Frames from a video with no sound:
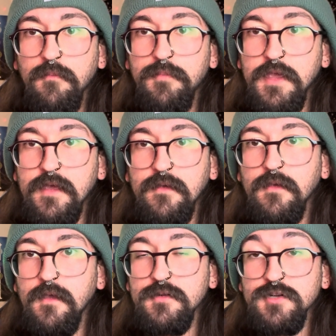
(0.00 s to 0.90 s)

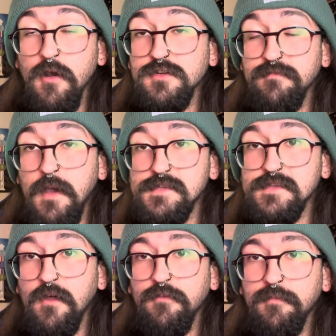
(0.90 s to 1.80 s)
being in charge of
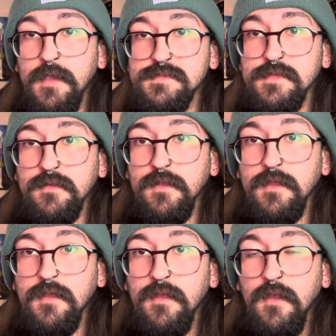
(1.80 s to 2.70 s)
myself
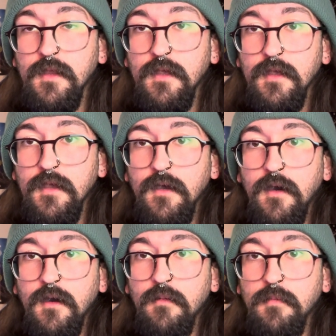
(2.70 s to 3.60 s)
basically.
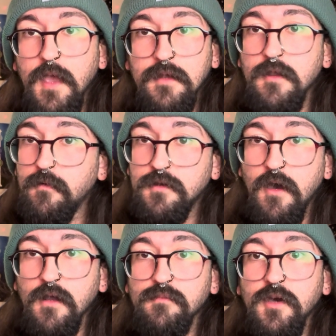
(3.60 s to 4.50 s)
And no
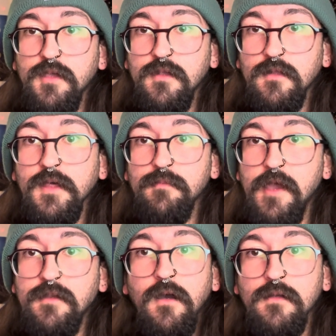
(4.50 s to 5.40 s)
dogma, like
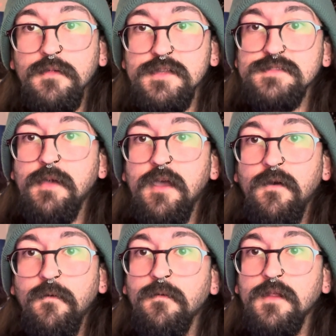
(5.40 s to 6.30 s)
my dogma is my
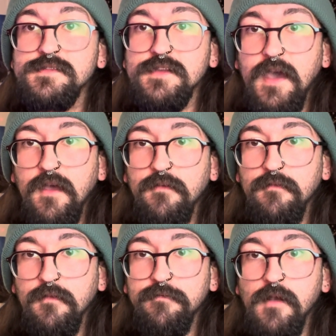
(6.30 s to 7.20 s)
own. It's not
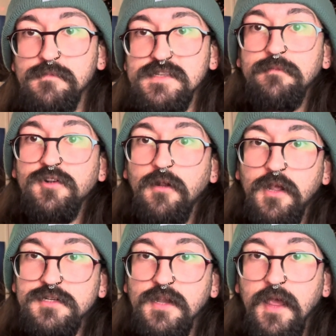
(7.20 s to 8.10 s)
from some
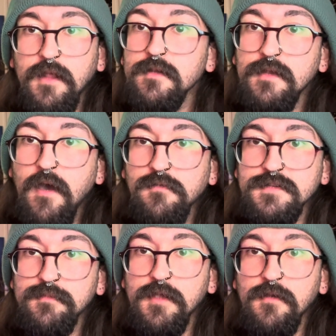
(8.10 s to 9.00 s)
tradition handed down
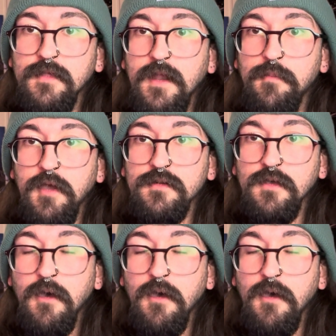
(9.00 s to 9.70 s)
to me or that I picked